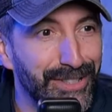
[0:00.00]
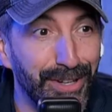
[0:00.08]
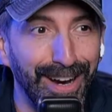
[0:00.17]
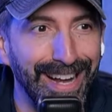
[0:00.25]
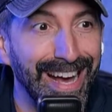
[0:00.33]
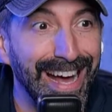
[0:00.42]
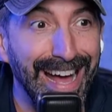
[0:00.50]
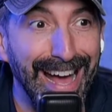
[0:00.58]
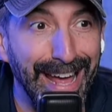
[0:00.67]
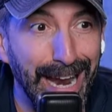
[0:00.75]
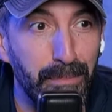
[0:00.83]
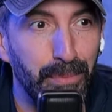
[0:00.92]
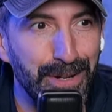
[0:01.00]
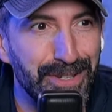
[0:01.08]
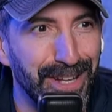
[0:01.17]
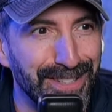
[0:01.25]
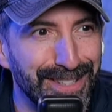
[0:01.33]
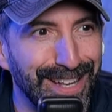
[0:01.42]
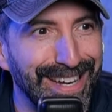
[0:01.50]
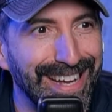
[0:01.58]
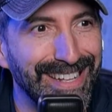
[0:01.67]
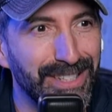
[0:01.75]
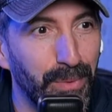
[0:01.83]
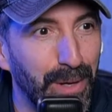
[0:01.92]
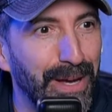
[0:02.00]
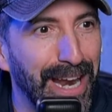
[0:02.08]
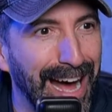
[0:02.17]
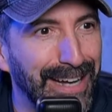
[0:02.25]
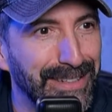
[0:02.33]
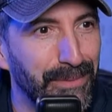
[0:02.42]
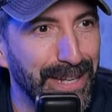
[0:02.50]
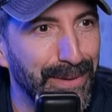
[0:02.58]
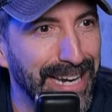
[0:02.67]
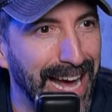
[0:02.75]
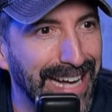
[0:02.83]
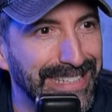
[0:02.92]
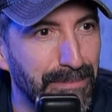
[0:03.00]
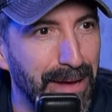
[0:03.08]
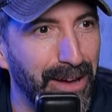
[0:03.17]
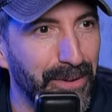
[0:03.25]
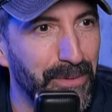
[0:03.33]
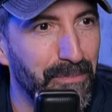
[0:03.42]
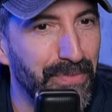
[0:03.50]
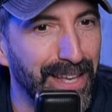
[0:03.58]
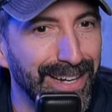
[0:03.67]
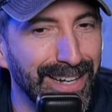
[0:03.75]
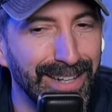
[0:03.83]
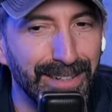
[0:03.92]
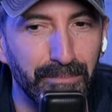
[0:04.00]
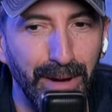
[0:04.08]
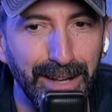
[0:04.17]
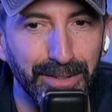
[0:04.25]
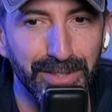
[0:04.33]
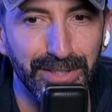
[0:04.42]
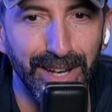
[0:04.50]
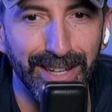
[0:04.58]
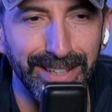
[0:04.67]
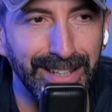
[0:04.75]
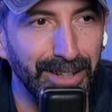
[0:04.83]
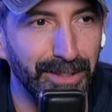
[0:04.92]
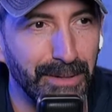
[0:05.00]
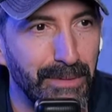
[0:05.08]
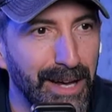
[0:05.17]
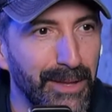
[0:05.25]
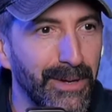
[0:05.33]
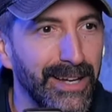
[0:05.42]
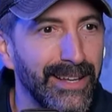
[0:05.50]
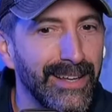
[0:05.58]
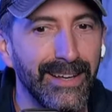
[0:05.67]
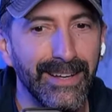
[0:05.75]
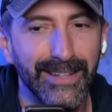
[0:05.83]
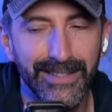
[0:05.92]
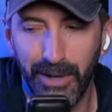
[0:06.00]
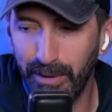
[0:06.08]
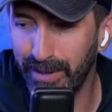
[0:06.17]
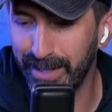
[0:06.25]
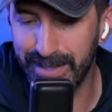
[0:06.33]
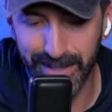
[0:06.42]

Sorry. And I preached on Sunday. So we went and hiked, we went and hiked a mountain. Uh, Michael's son killed it, by the way. Totally